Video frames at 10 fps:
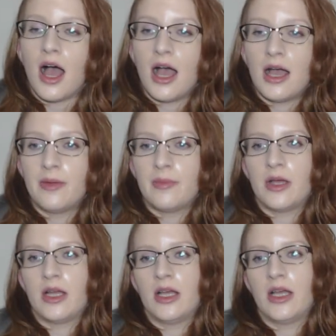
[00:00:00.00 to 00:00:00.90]

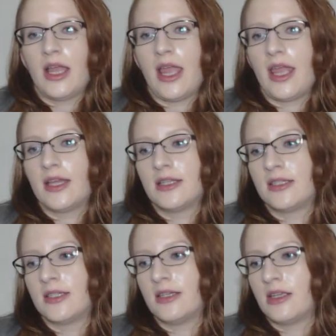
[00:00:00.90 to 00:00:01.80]
Um,
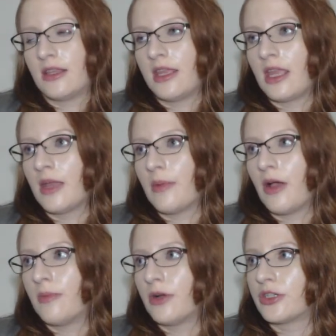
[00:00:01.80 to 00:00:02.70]
and thinking
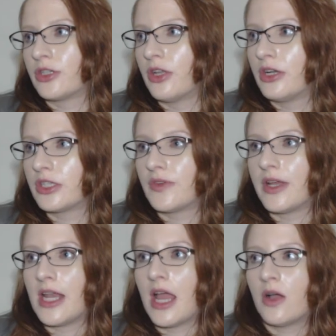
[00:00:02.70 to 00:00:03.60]
about martial arts
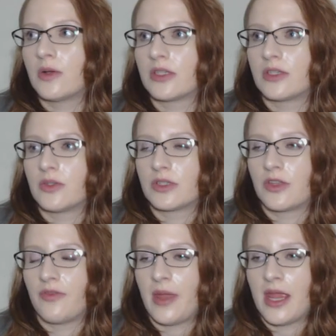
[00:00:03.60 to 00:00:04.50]
right now is a
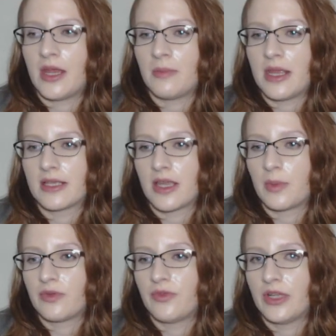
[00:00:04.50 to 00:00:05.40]
source of pain because I
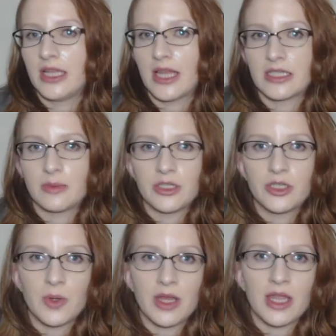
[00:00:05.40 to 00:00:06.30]
would really like to be
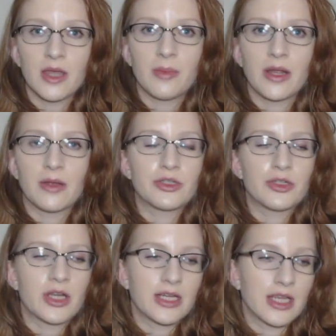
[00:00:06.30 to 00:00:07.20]
doing it, but I was
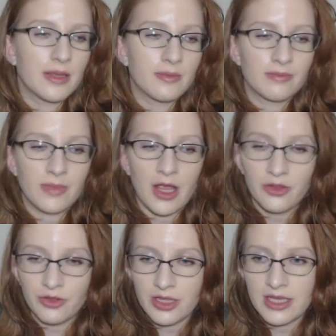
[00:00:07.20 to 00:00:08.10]
trying to get
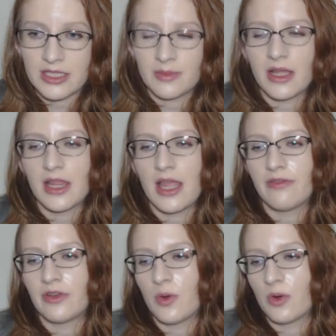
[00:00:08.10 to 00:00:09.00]
other things in my
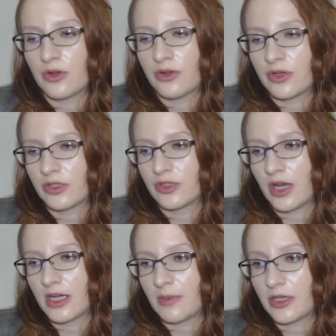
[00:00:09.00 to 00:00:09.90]
life in order and
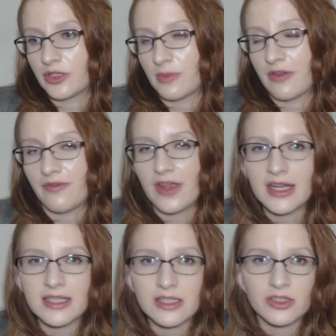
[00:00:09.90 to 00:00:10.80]
trying to make sure my
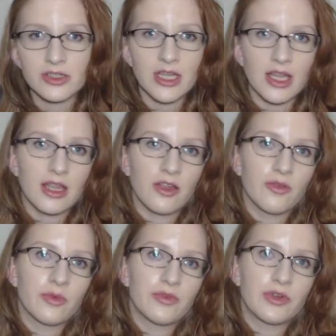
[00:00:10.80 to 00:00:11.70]
finances are taken
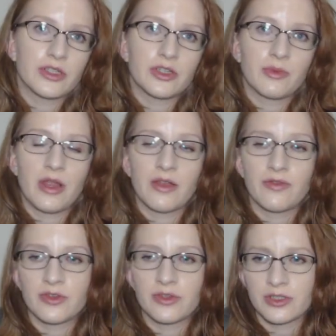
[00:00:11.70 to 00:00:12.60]
care of before I start paying
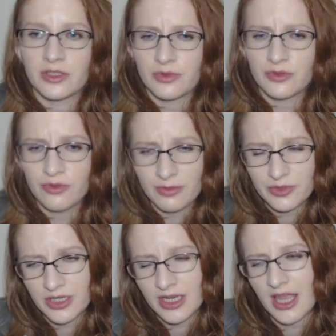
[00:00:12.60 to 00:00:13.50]
for a
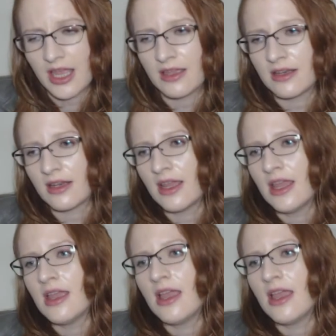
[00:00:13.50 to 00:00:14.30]
subscription again.